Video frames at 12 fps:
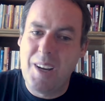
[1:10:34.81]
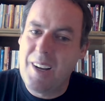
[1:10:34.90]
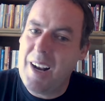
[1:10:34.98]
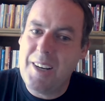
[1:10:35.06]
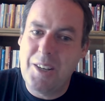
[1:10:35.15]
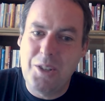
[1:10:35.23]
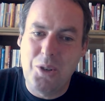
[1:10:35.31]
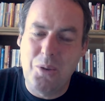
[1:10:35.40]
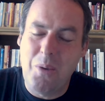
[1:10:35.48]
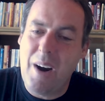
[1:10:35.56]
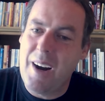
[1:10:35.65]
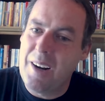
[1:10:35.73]
glad that you
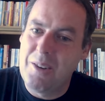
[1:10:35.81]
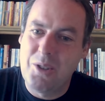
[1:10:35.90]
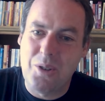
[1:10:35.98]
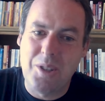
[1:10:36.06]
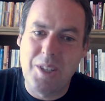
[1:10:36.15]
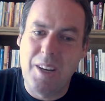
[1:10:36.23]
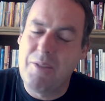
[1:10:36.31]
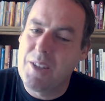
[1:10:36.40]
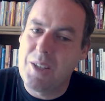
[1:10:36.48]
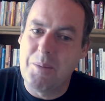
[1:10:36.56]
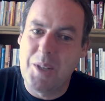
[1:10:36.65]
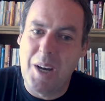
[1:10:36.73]
are. Just give it
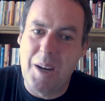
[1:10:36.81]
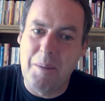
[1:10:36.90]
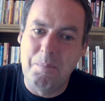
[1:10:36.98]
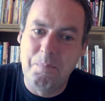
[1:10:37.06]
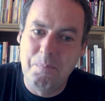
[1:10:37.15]
some time.